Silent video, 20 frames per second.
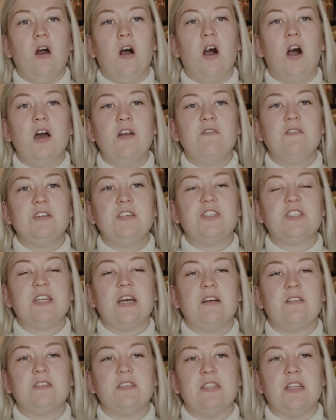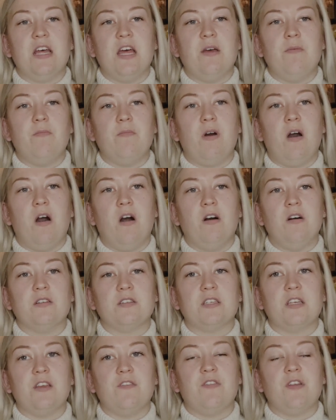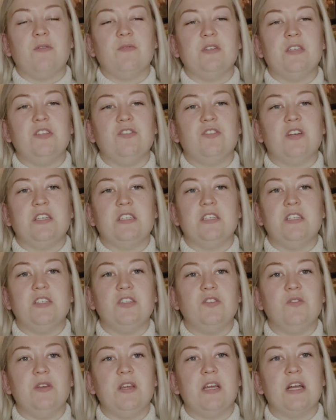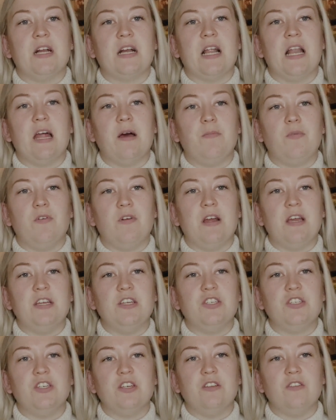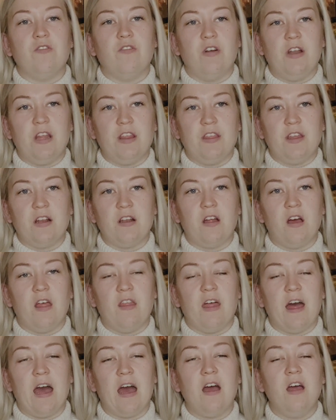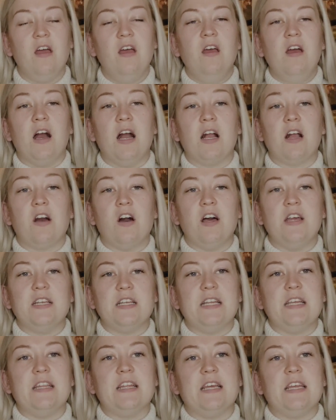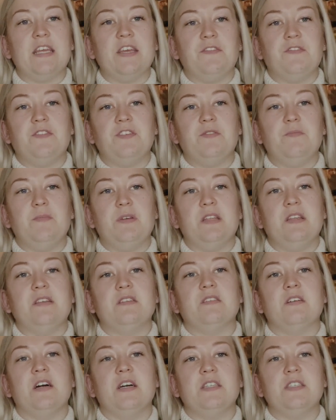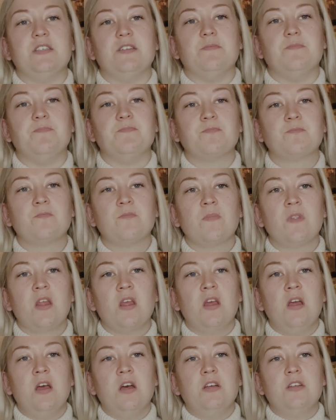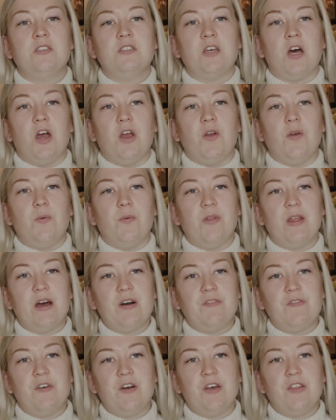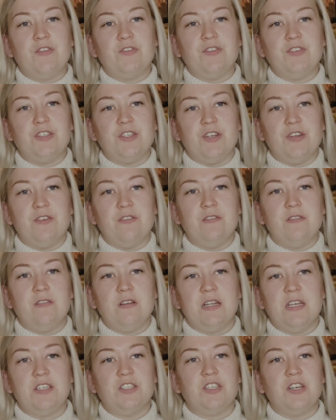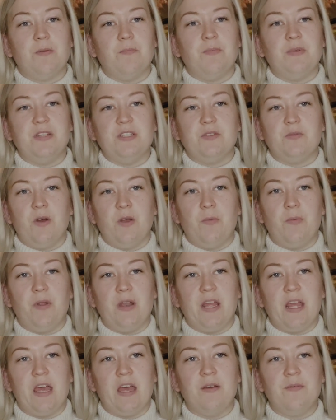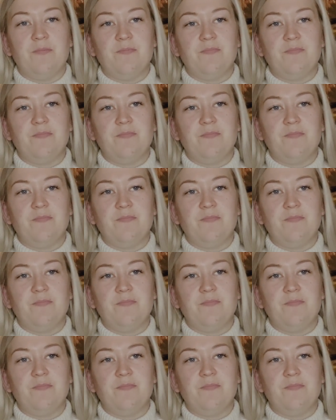I reached out to them asking if they were interested in doing a collaboration or anything like that, and kindly they gifted me this item. So, without further ado, let's jump into opening it.